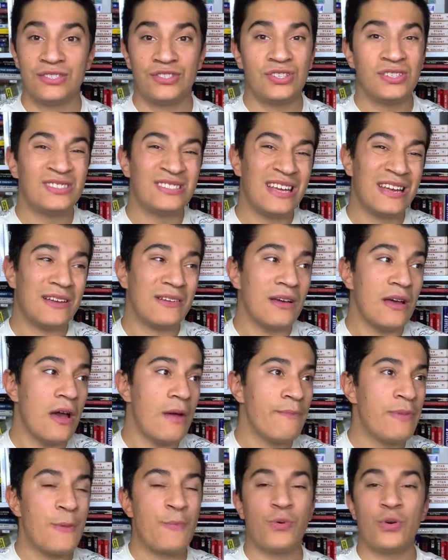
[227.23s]
Just like
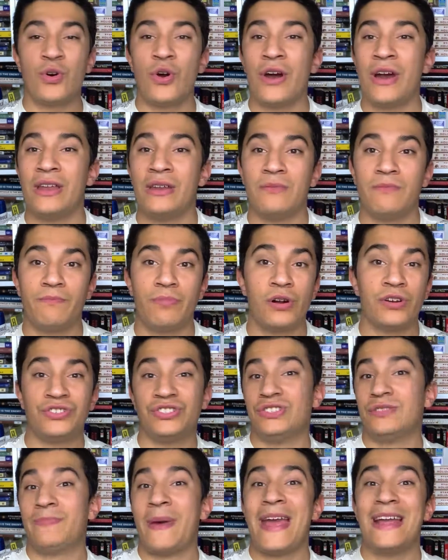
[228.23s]
people go ahead and
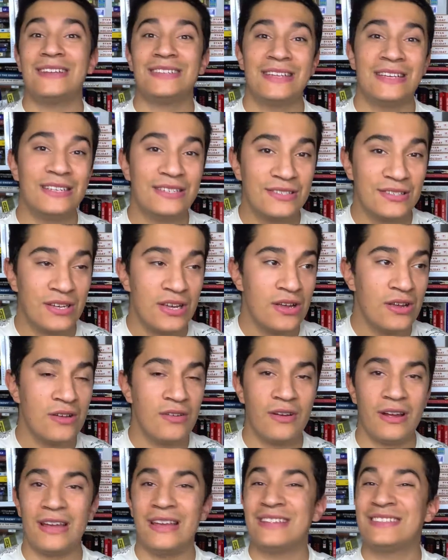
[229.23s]
purchase paintings,
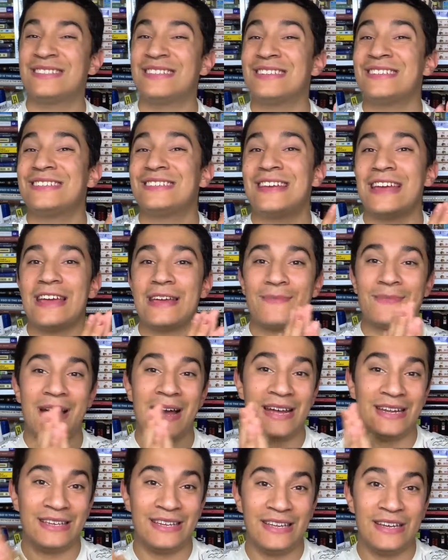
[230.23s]
it's the same
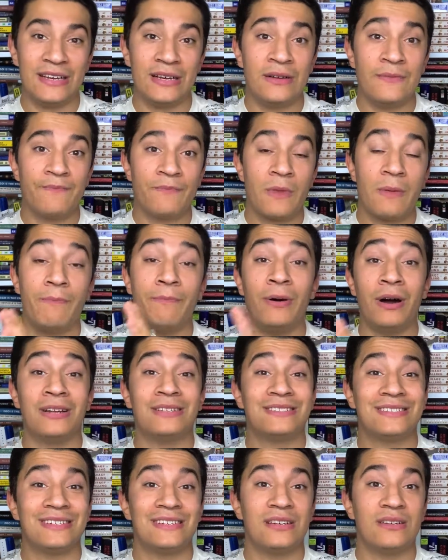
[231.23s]
idea, but